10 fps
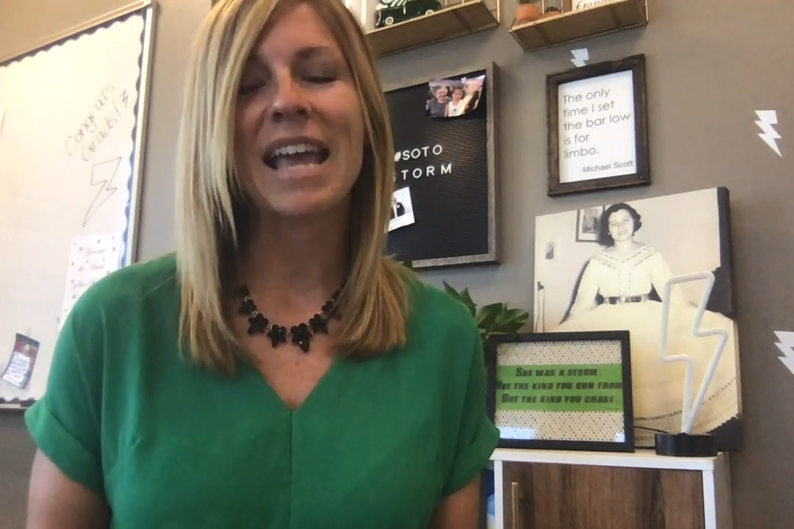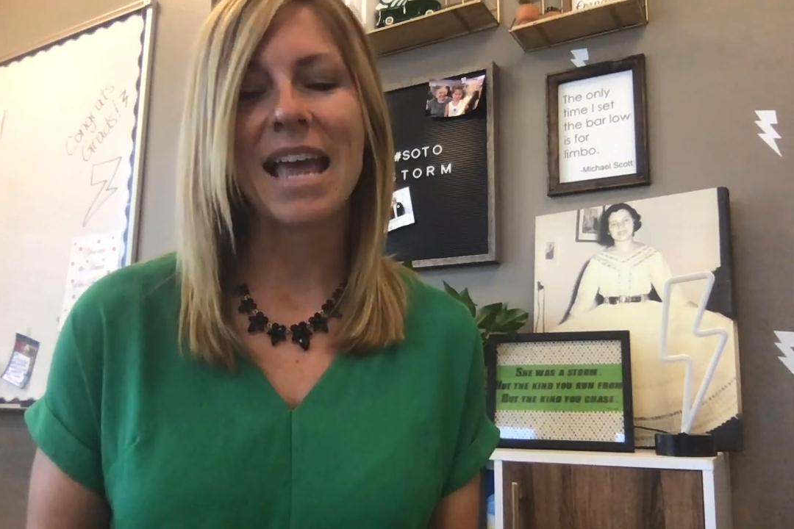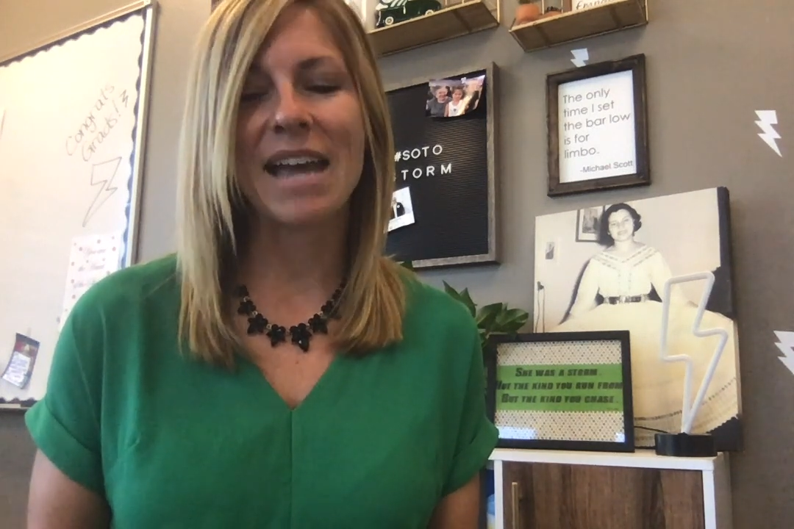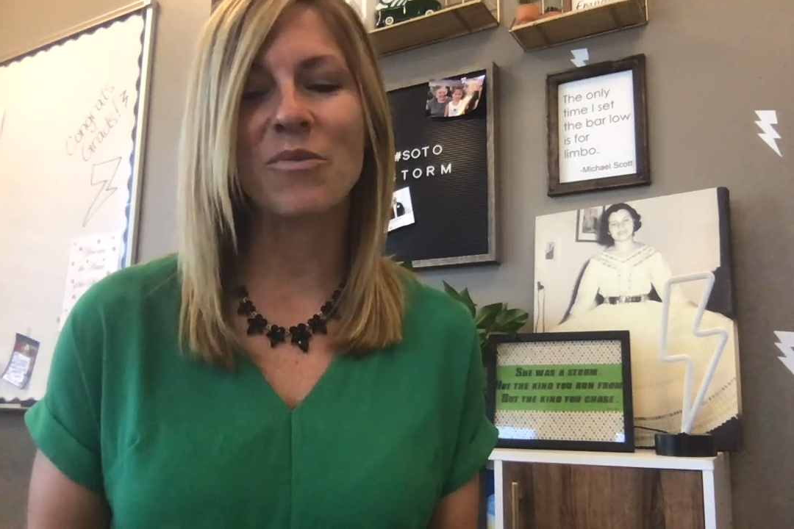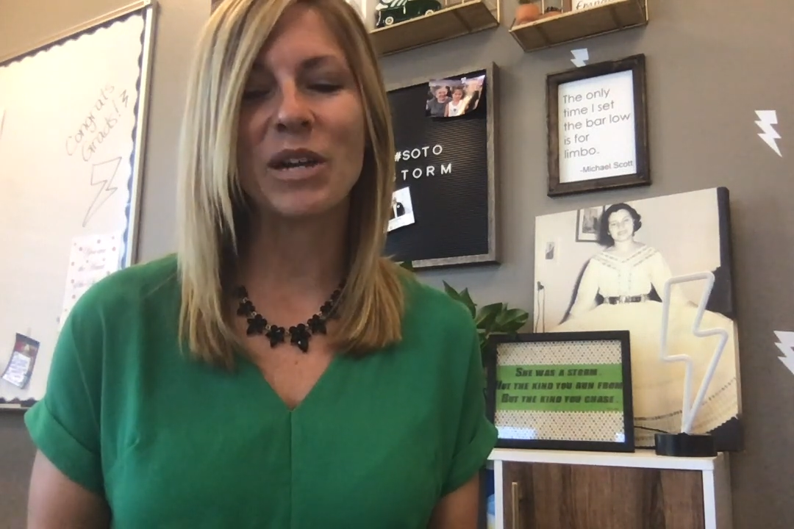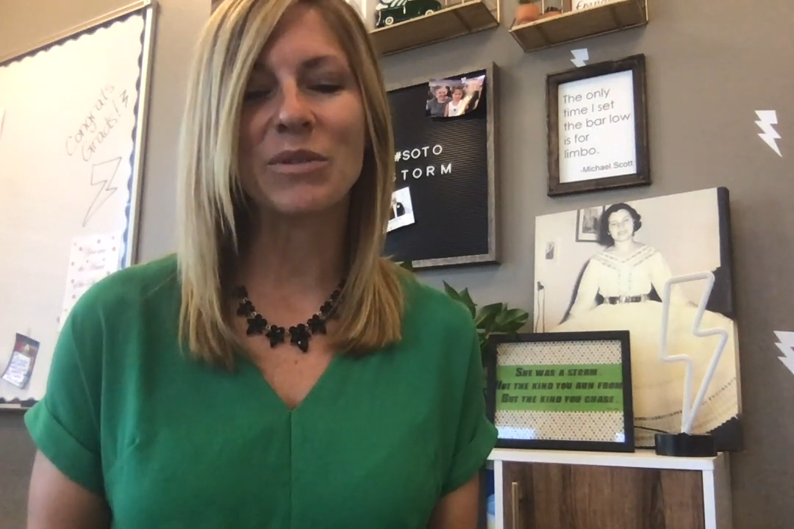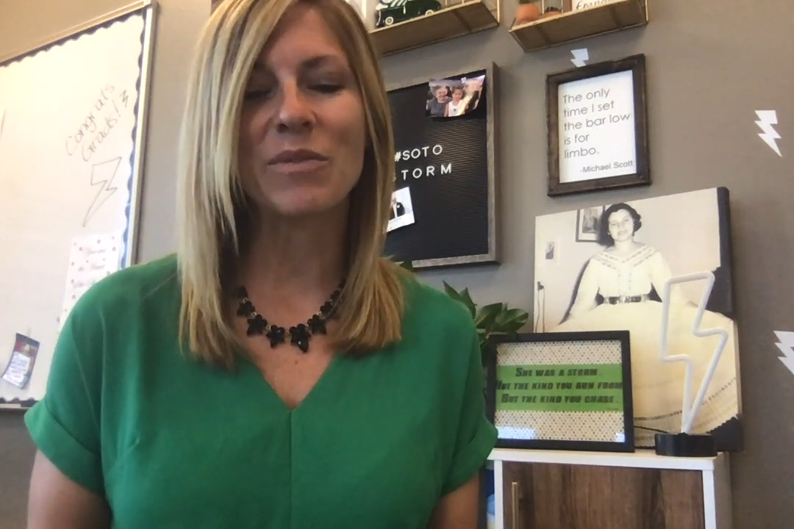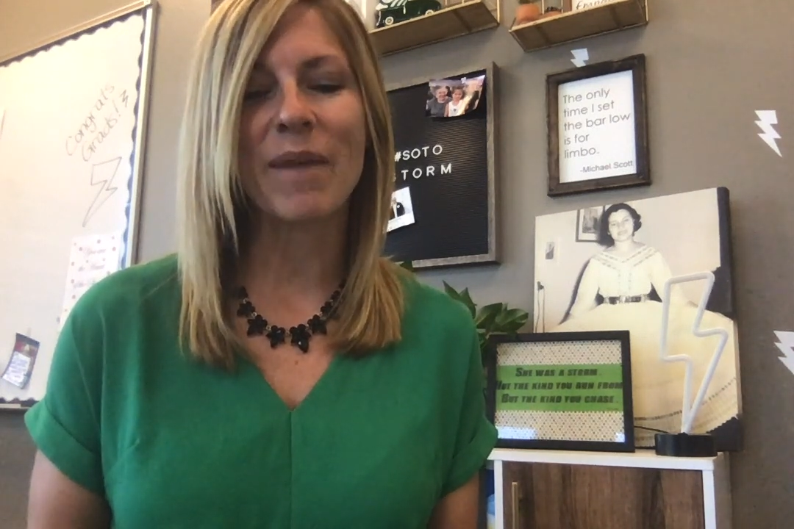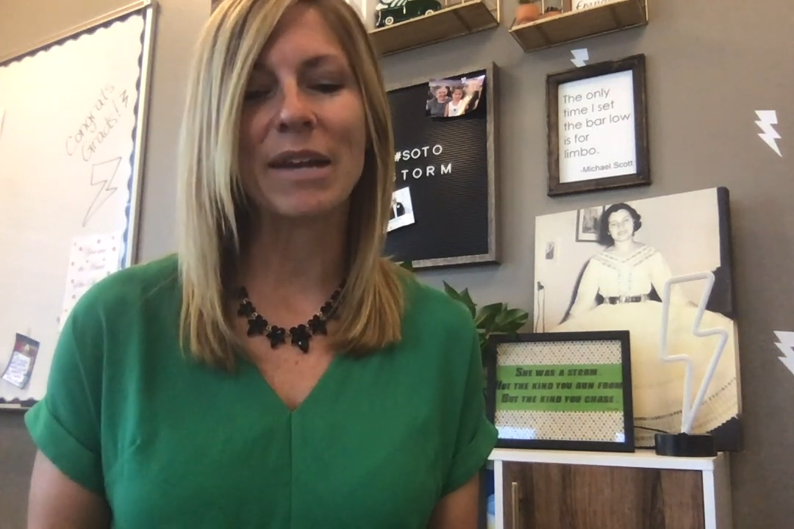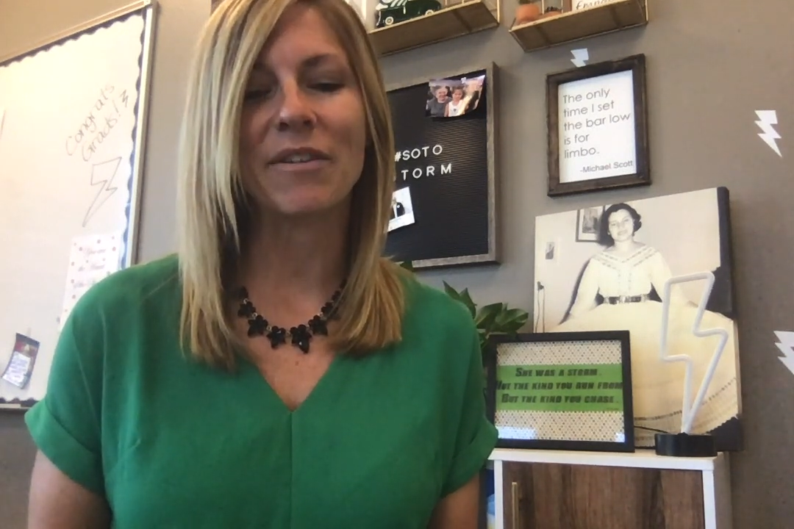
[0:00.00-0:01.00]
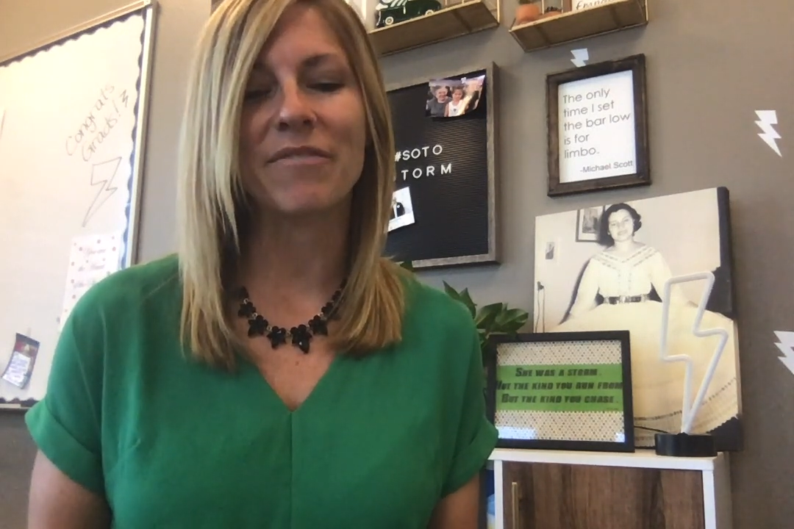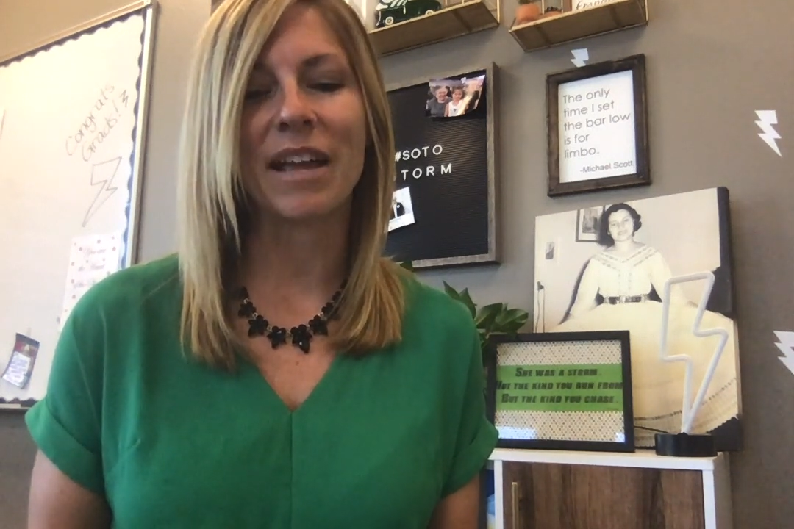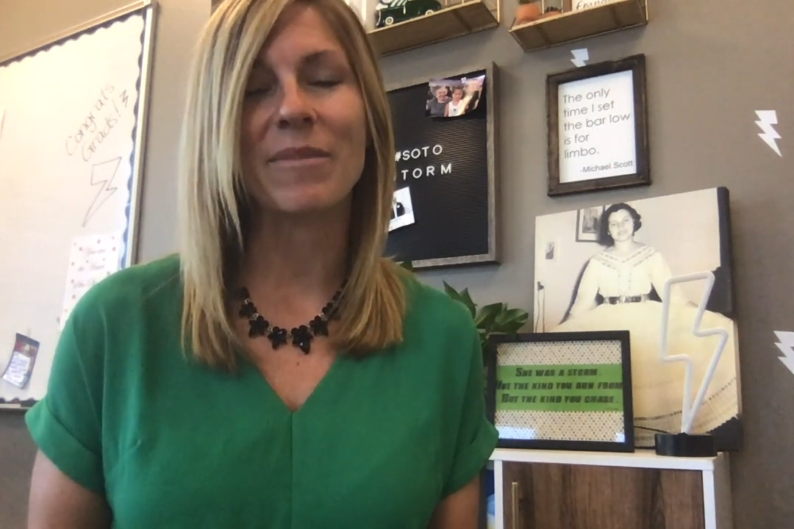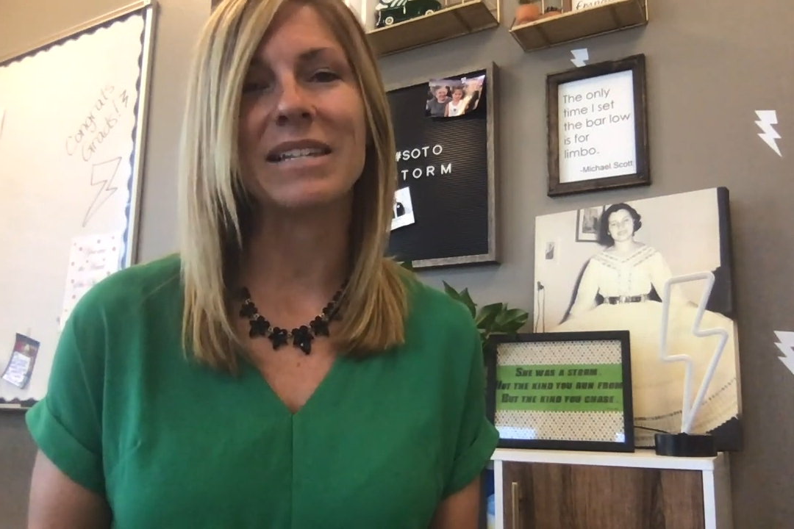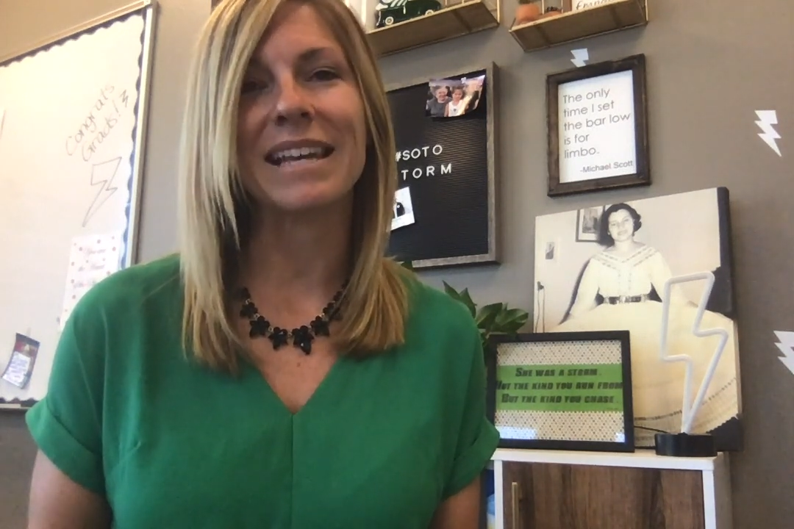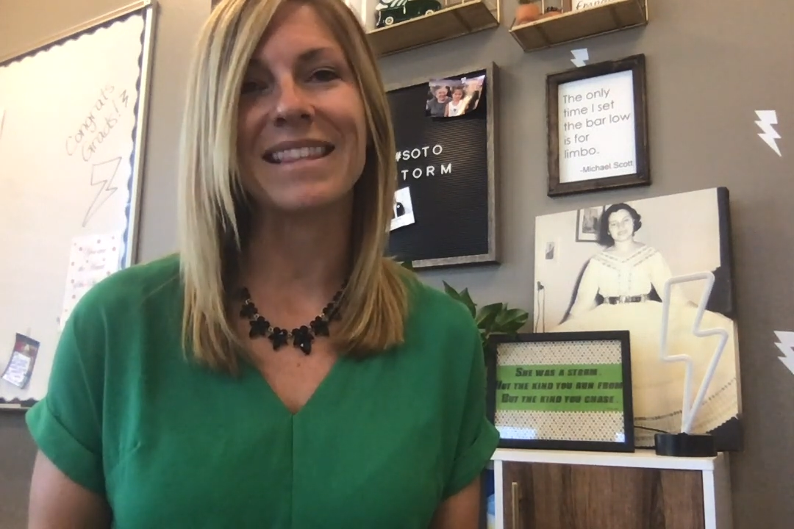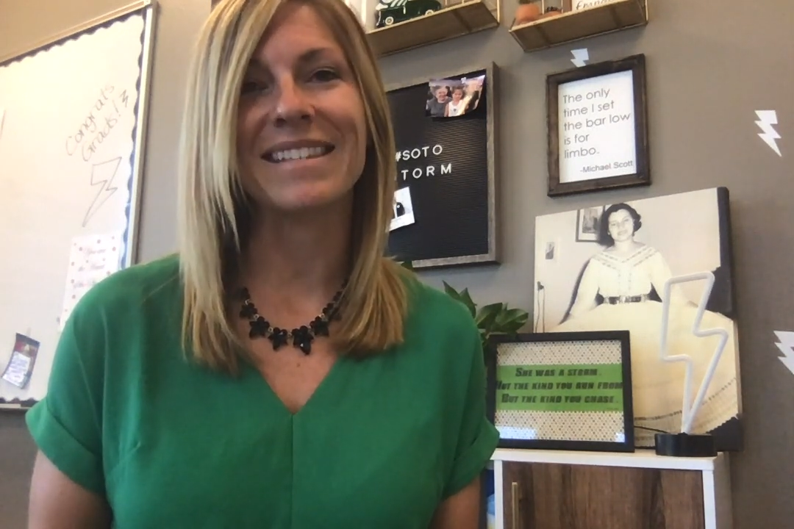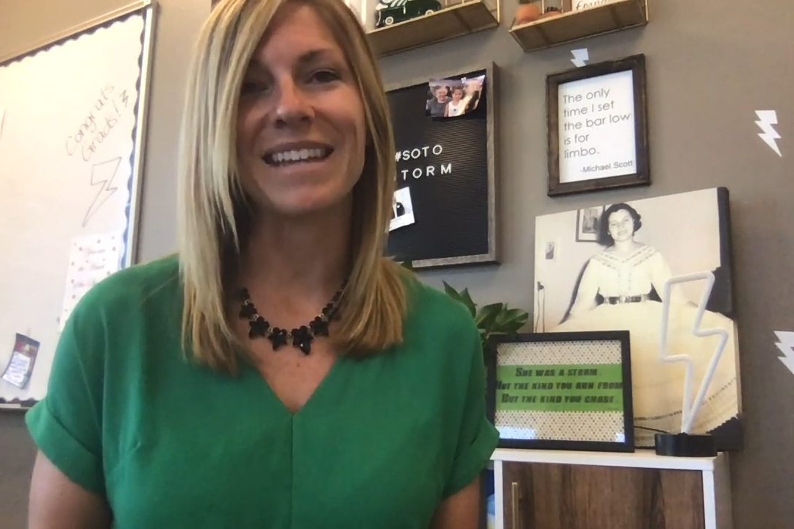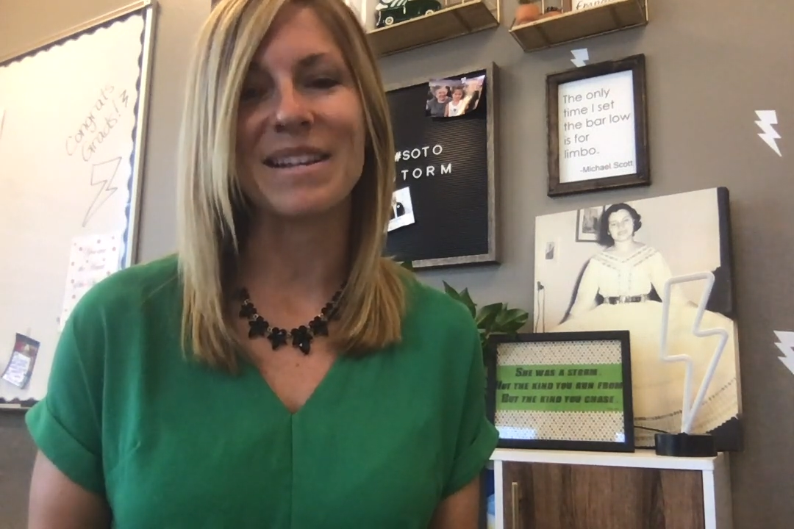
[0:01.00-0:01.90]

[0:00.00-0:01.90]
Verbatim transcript: and worked with migrant families at the State